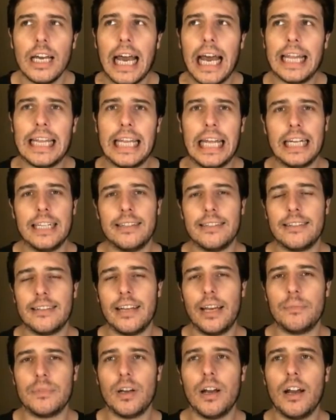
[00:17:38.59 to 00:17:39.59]
And then at the
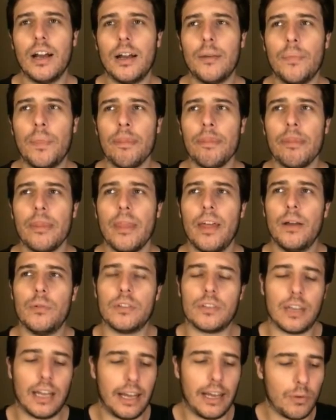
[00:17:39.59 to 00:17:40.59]
same time, it
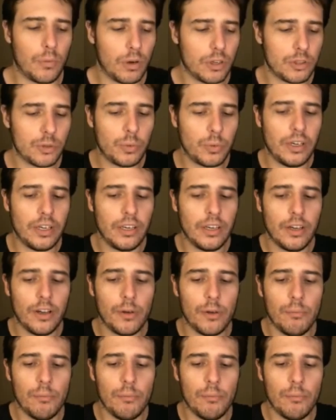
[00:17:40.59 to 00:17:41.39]
was like once we